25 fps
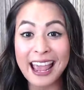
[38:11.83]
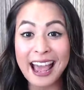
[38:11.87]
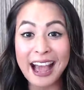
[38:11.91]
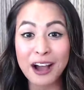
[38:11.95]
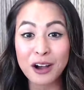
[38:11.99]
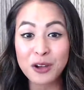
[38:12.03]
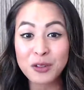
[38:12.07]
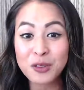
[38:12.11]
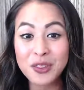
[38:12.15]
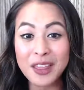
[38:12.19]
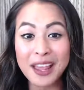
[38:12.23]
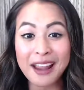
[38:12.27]

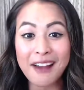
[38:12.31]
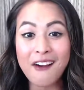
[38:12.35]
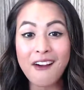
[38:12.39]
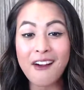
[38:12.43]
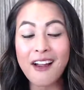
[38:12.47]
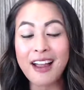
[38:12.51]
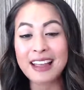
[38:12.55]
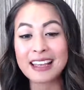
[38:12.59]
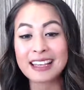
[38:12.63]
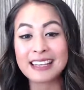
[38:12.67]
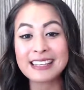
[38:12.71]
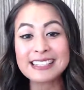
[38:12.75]
out there.
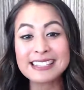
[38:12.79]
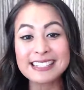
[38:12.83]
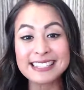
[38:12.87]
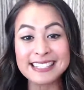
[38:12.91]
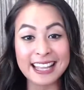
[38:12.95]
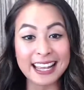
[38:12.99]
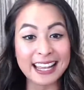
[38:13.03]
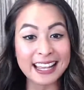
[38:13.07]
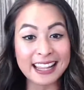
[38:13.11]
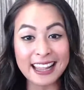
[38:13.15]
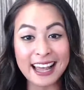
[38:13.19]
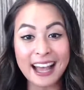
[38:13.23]
I could
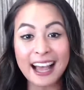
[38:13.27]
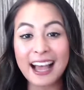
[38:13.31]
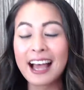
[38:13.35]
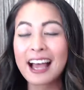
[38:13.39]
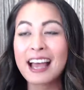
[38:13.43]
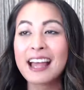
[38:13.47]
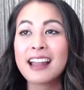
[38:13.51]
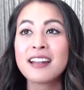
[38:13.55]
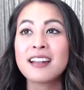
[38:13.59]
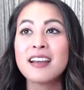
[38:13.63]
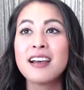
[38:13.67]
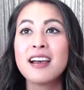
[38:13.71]
say
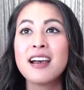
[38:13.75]
that.